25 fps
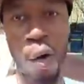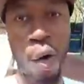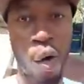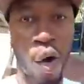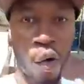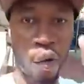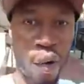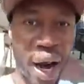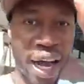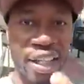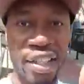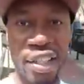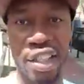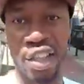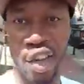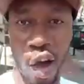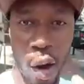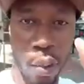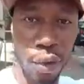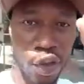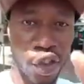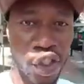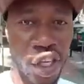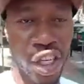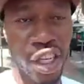erectus,
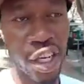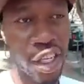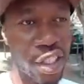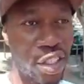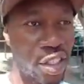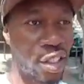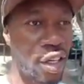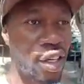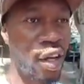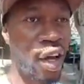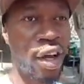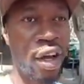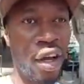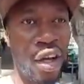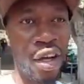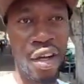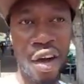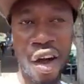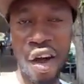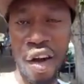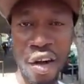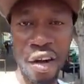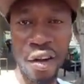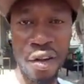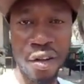homogeneous.
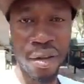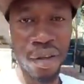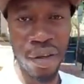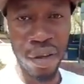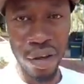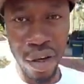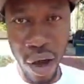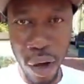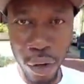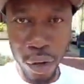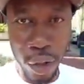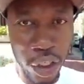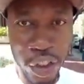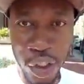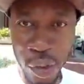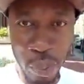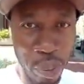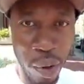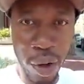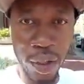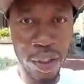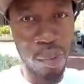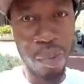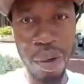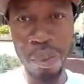You know, you're
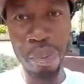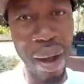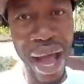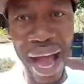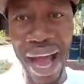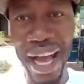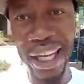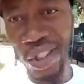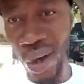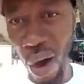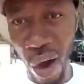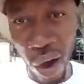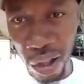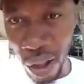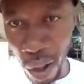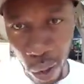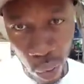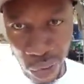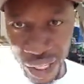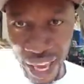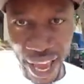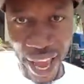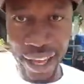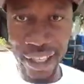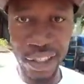supposed to be past all those
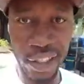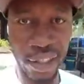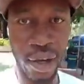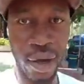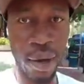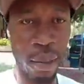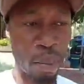cats.